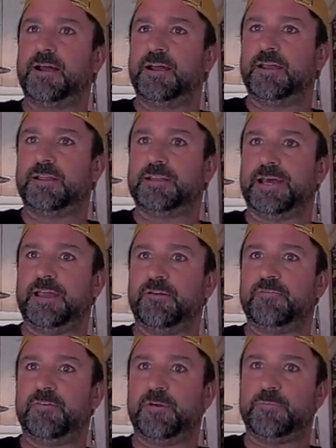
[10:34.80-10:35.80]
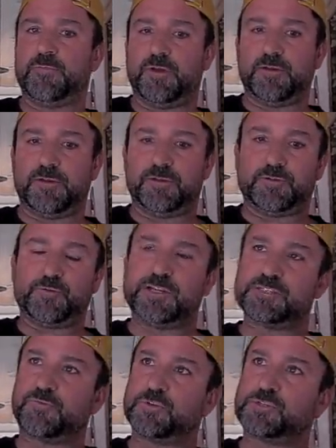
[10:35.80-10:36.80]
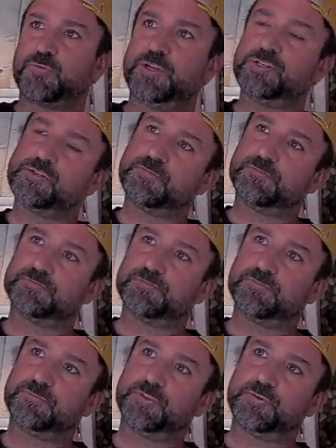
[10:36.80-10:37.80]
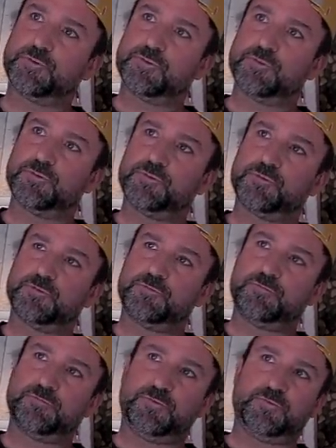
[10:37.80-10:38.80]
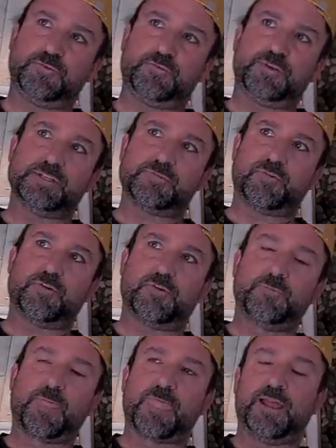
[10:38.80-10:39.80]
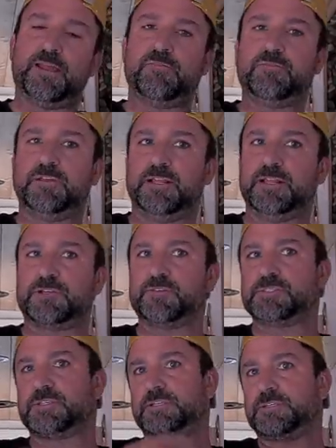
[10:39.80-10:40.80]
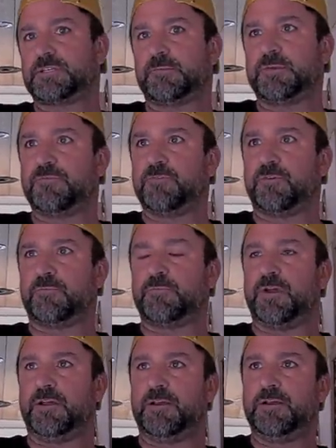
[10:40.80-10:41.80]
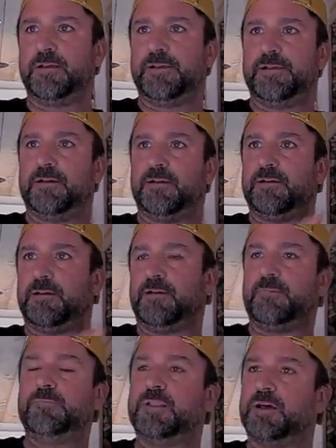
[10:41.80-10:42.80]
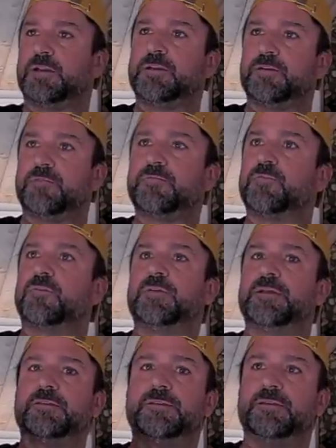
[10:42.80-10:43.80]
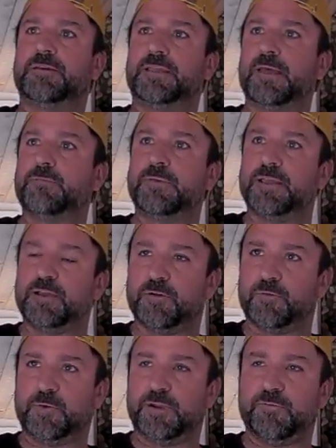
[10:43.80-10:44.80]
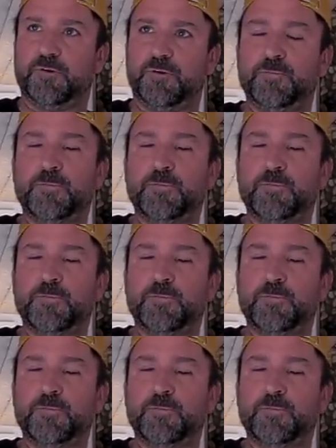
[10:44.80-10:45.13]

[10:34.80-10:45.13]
and I have a transfer switch to transfer if the electricity is coming from a plug for in camping or whatever.